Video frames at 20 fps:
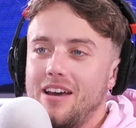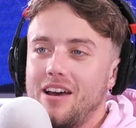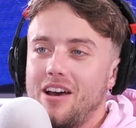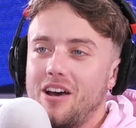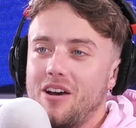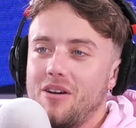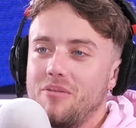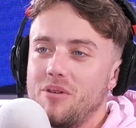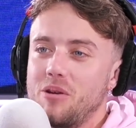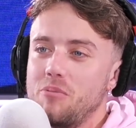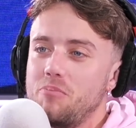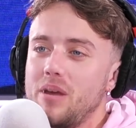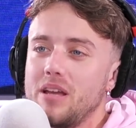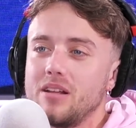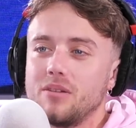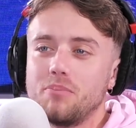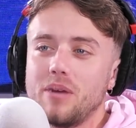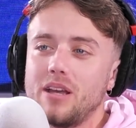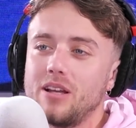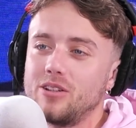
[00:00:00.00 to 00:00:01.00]

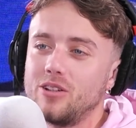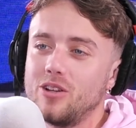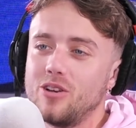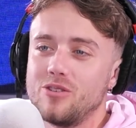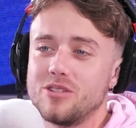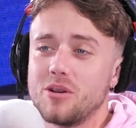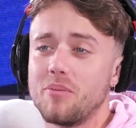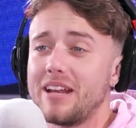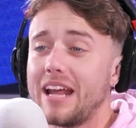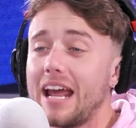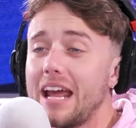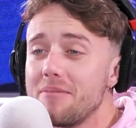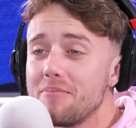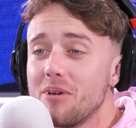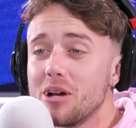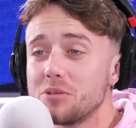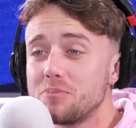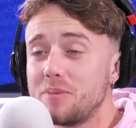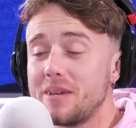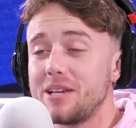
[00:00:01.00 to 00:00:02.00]
Big news. I mean, it
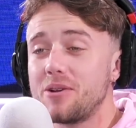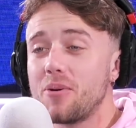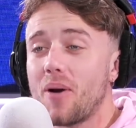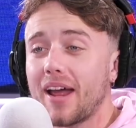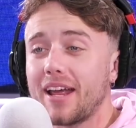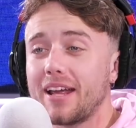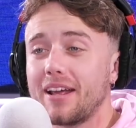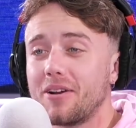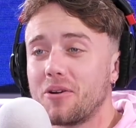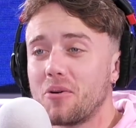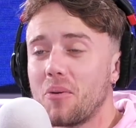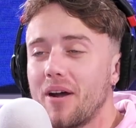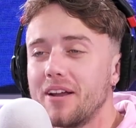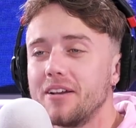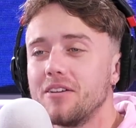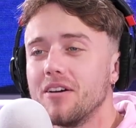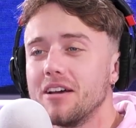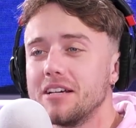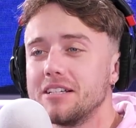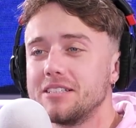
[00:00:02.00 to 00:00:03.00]
must be quite
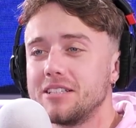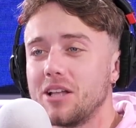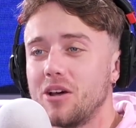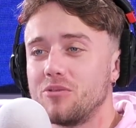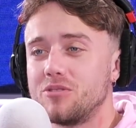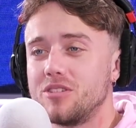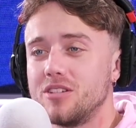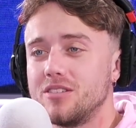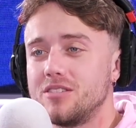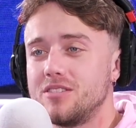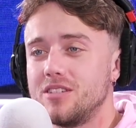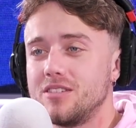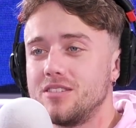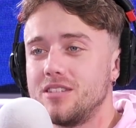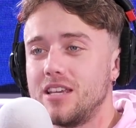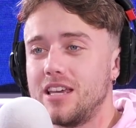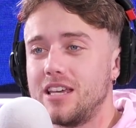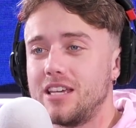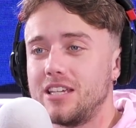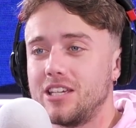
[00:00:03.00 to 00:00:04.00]
nice, though, to
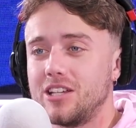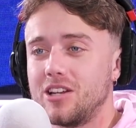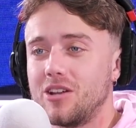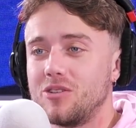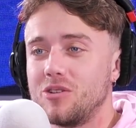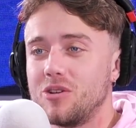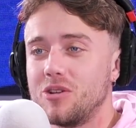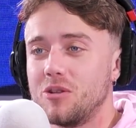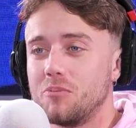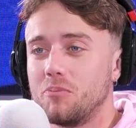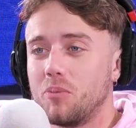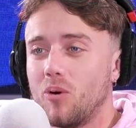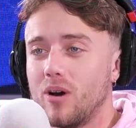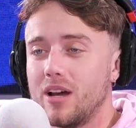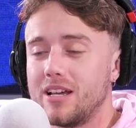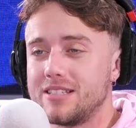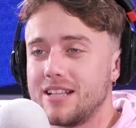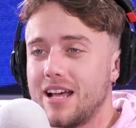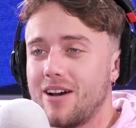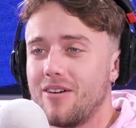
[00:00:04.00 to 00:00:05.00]
see, you and the
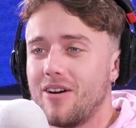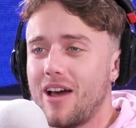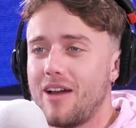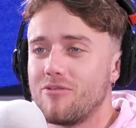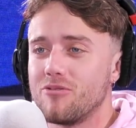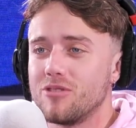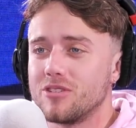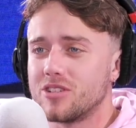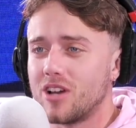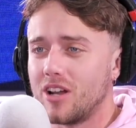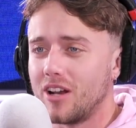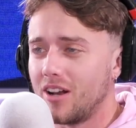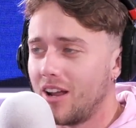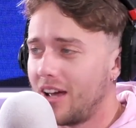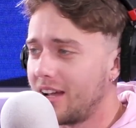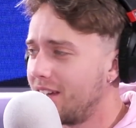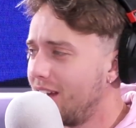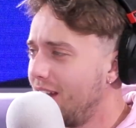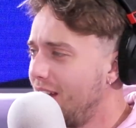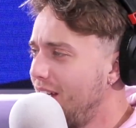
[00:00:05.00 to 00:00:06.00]
boys. Now everyone's kind of
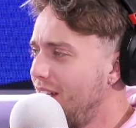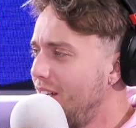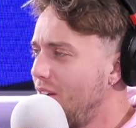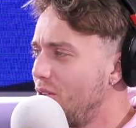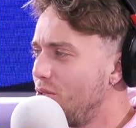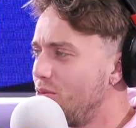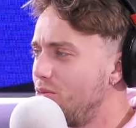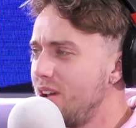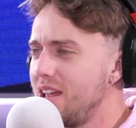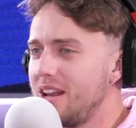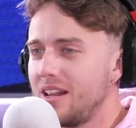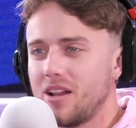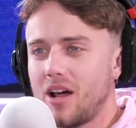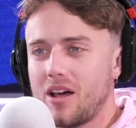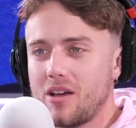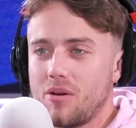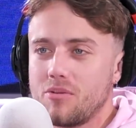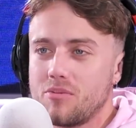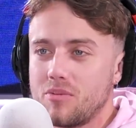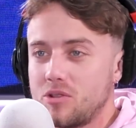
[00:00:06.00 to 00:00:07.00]
like really,
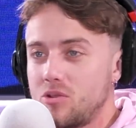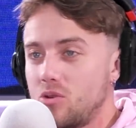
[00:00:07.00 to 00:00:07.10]
like, you've